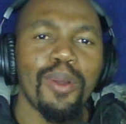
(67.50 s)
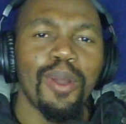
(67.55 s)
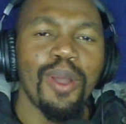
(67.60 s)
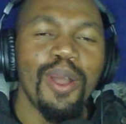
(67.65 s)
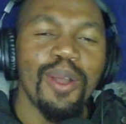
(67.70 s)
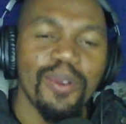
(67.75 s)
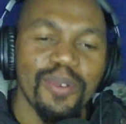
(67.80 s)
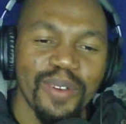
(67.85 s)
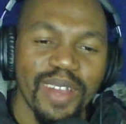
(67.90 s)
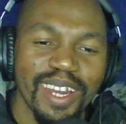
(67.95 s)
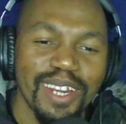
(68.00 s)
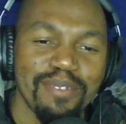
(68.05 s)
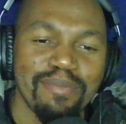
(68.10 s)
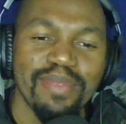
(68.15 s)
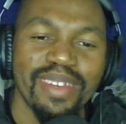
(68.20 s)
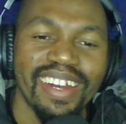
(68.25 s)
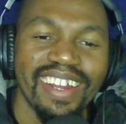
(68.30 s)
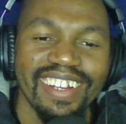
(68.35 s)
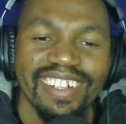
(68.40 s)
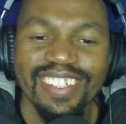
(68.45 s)
whoa, wait a
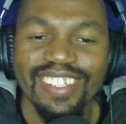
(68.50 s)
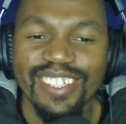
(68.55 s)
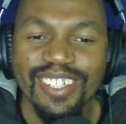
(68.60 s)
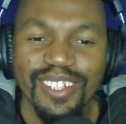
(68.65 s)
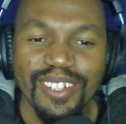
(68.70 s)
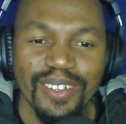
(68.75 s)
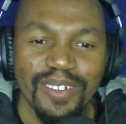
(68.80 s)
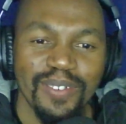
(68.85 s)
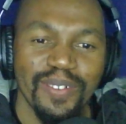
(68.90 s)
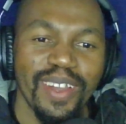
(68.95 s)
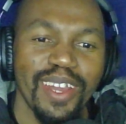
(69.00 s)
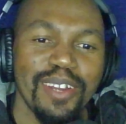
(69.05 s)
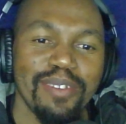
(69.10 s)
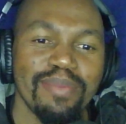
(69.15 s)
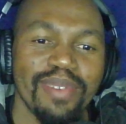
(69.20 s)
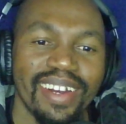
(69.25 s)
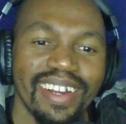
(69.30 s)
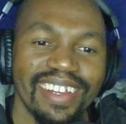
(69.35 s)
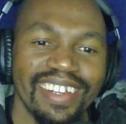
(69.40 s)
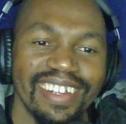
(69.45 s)
minute. Wait a
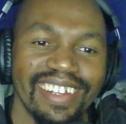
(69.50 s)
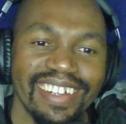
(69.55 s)
minute.